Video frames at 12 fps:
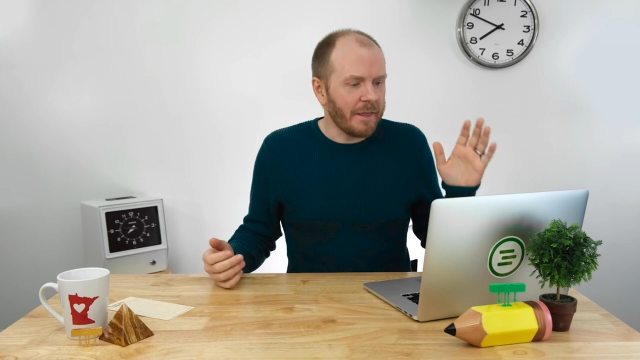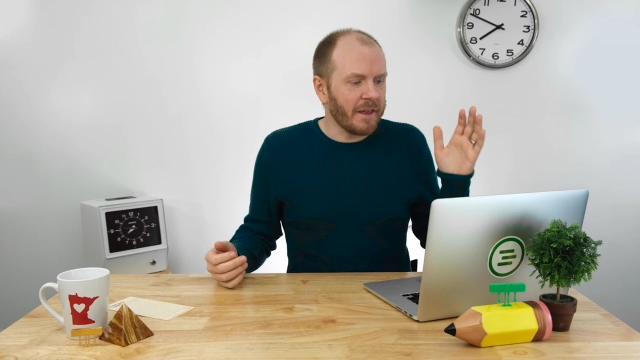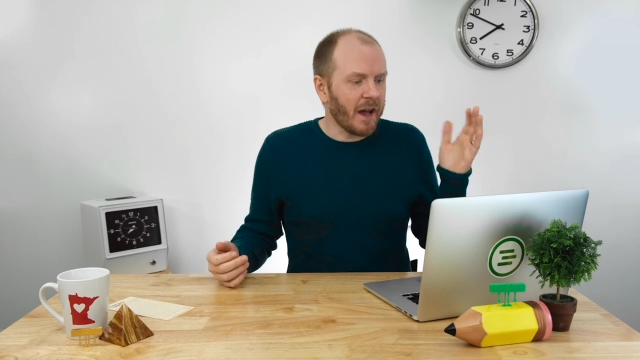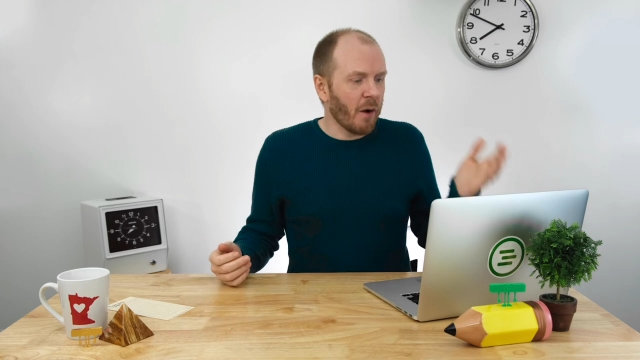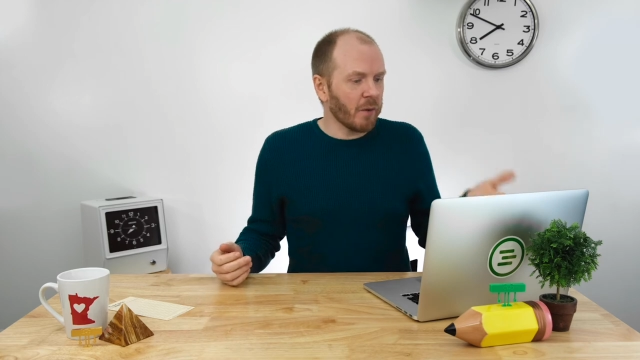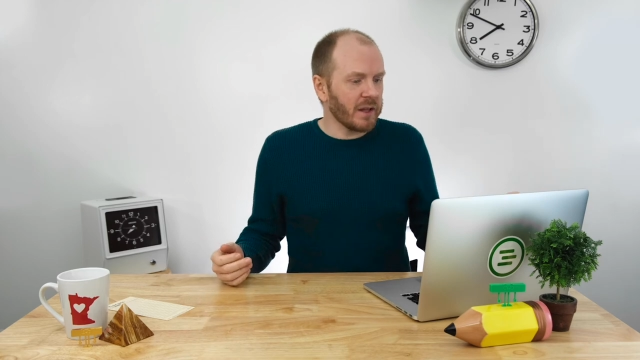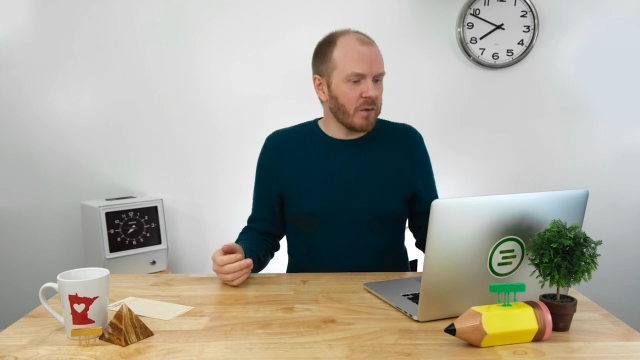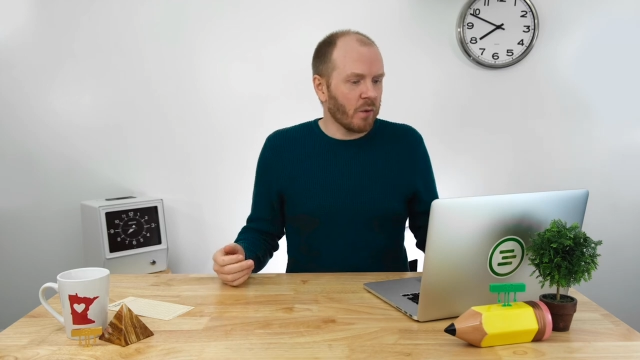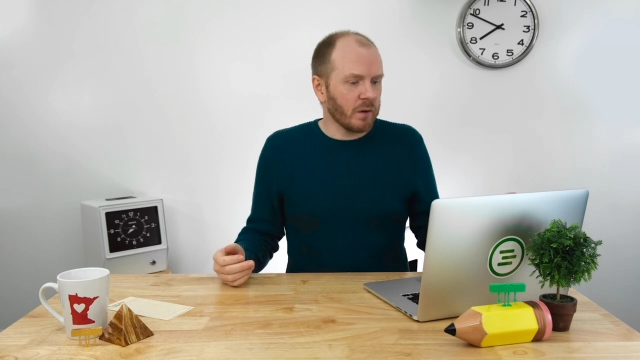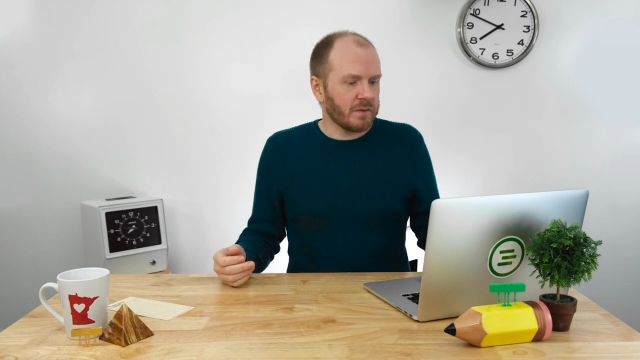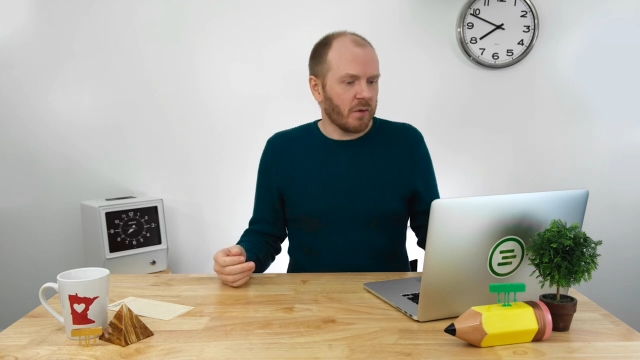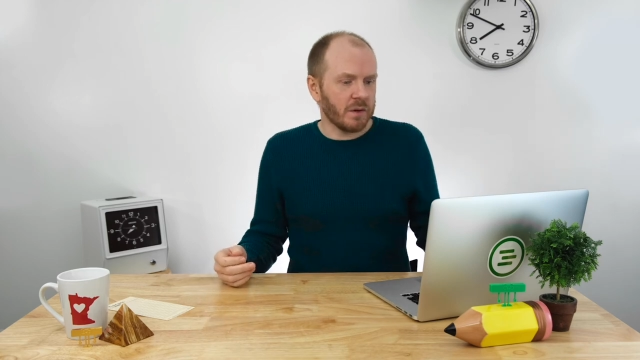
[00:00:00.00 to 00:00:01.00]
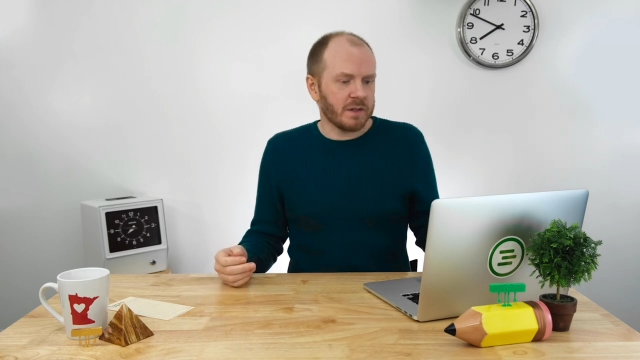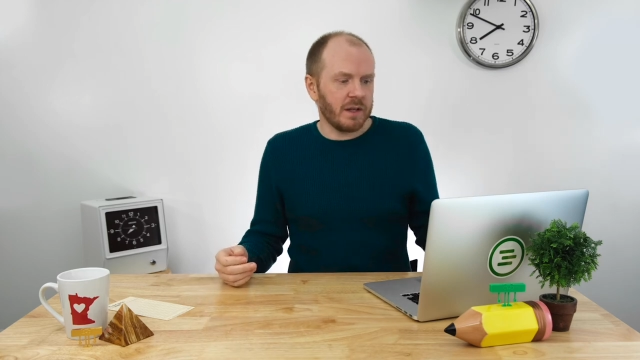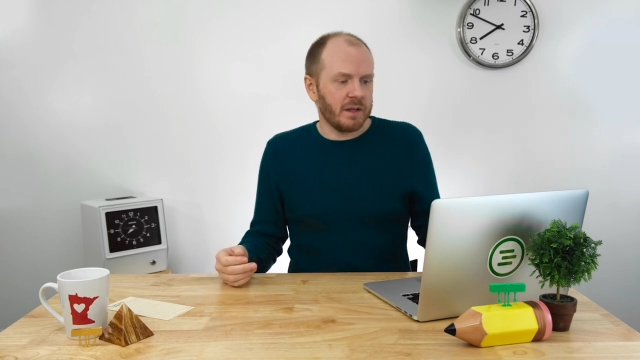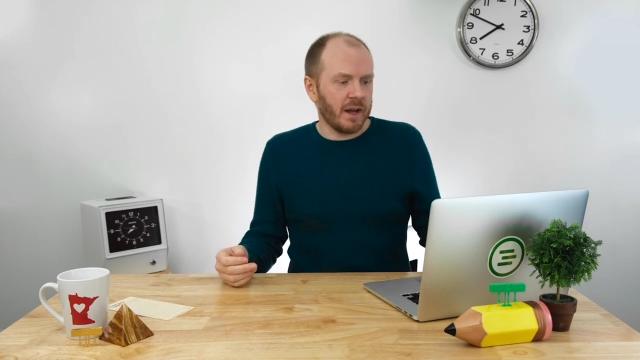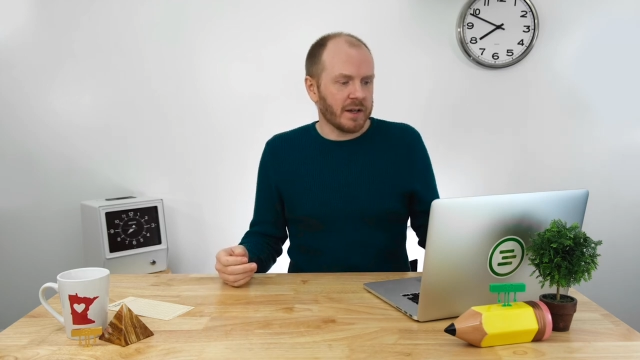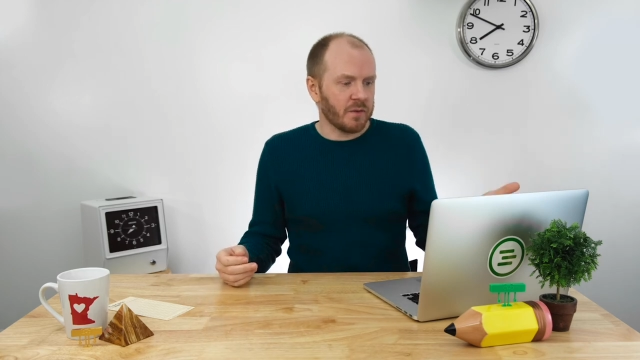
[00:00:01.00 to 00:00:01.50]
the Hourly Workforce
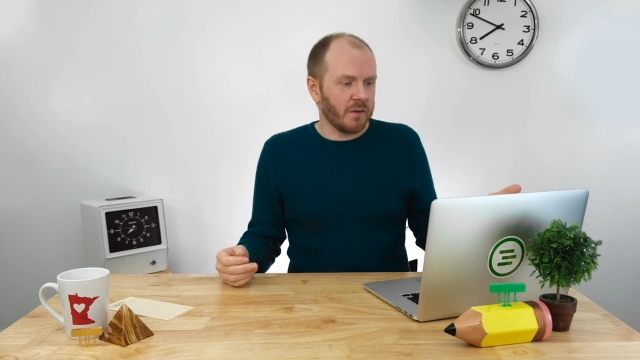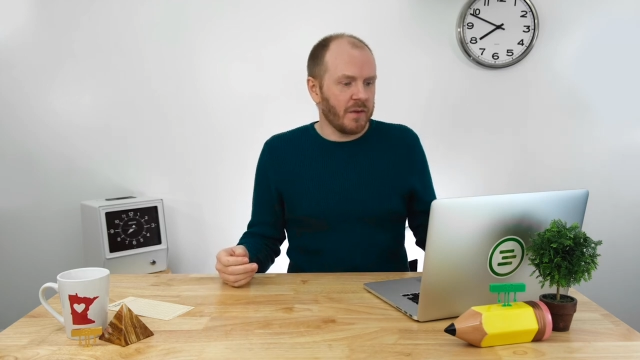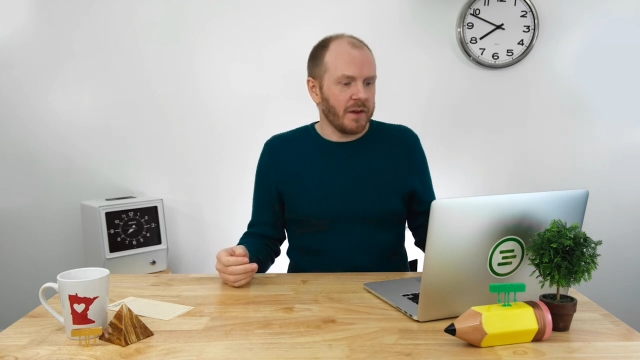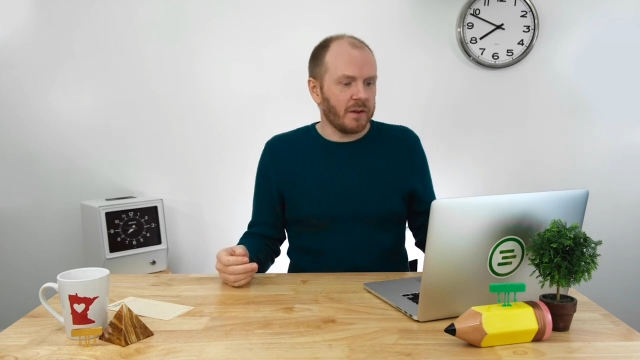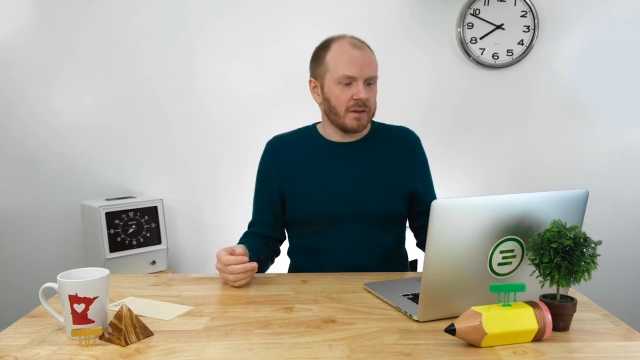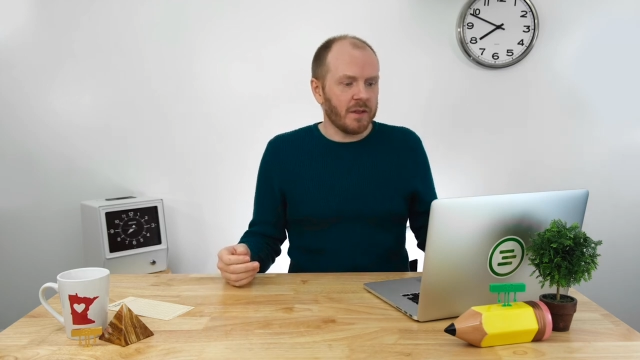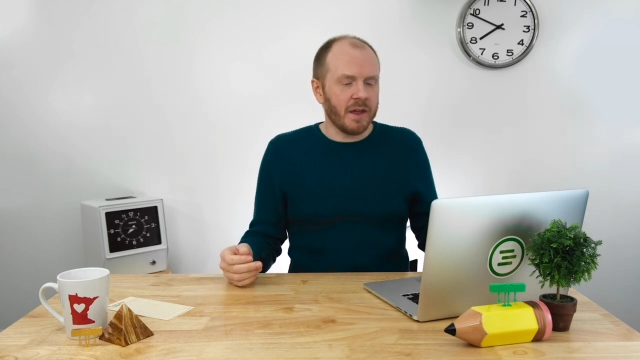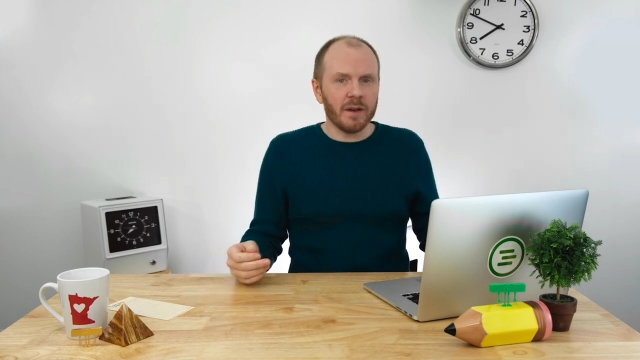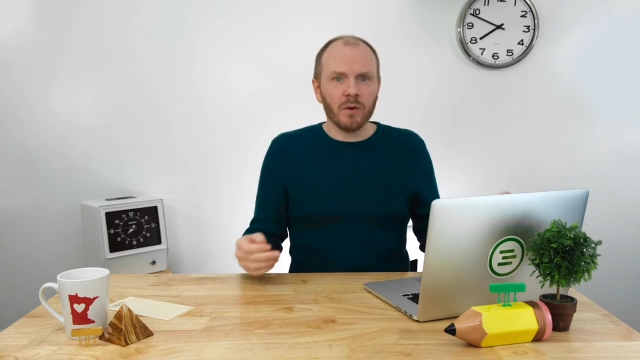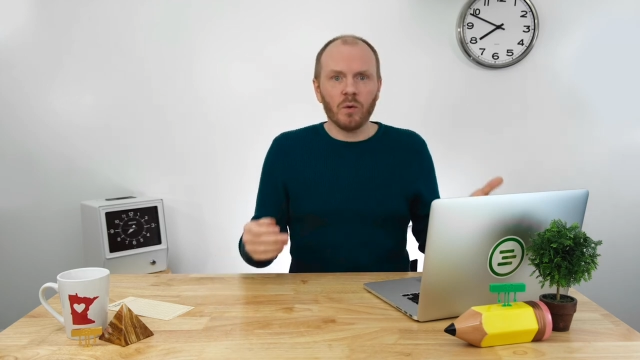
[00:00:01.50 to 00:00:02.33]
Index revealed that